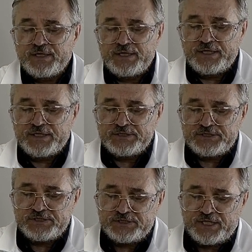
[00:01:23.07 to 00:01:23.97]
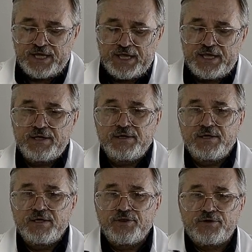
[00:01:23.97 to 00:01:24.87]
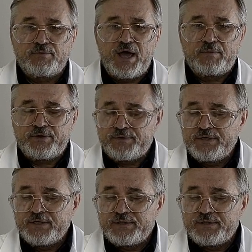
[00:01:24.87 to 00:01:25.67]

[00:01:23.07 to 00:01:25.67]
is a thermometer.